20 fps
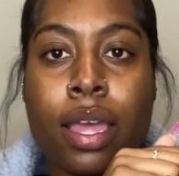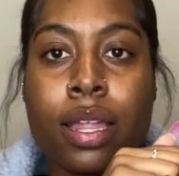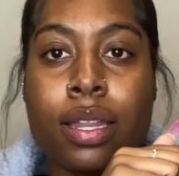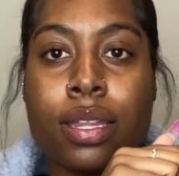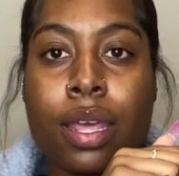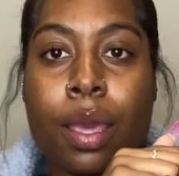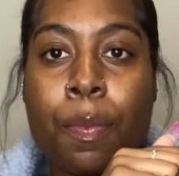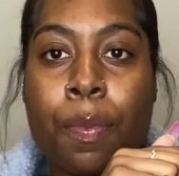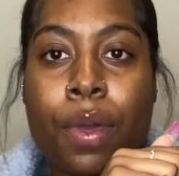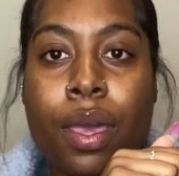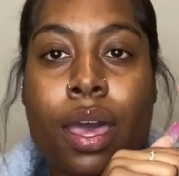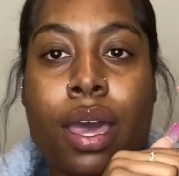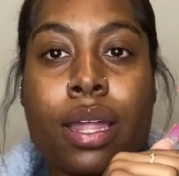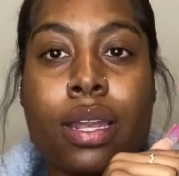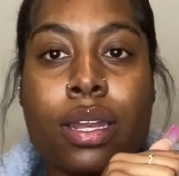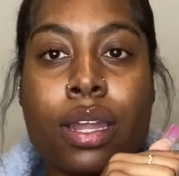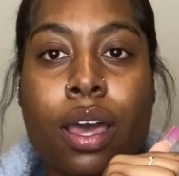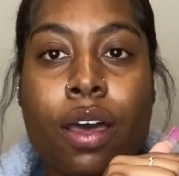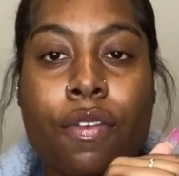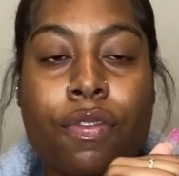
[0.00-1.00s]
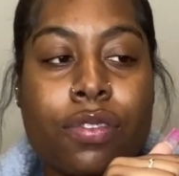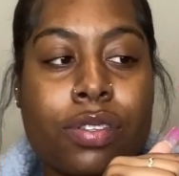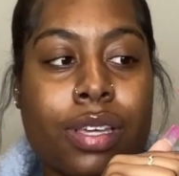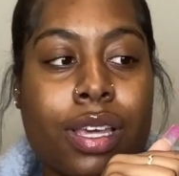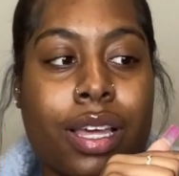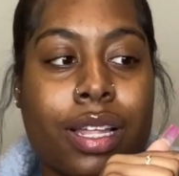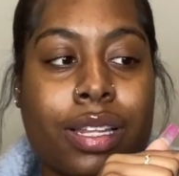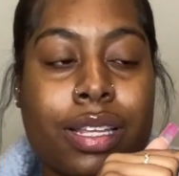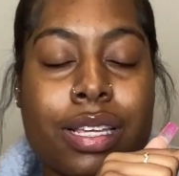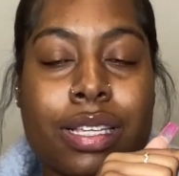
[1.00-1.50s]
dip it enough to
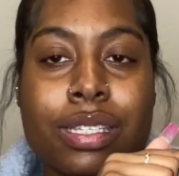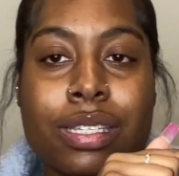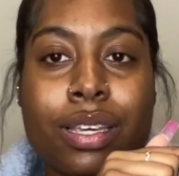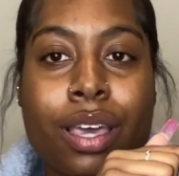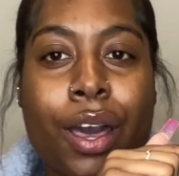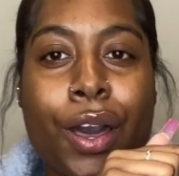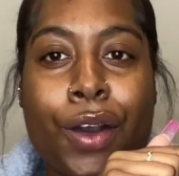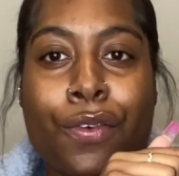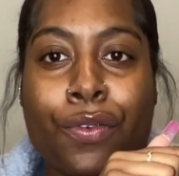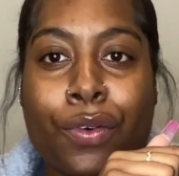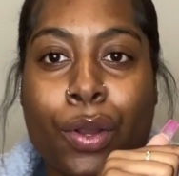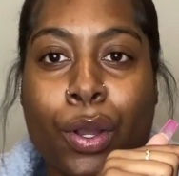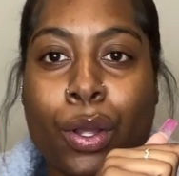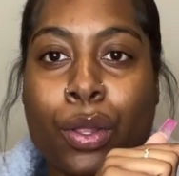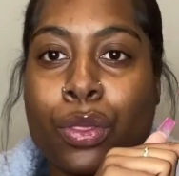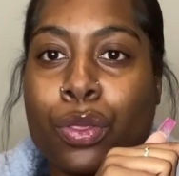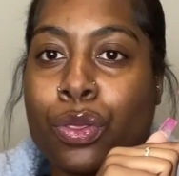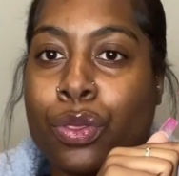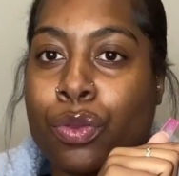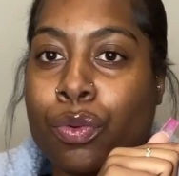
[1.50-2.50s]
at least cover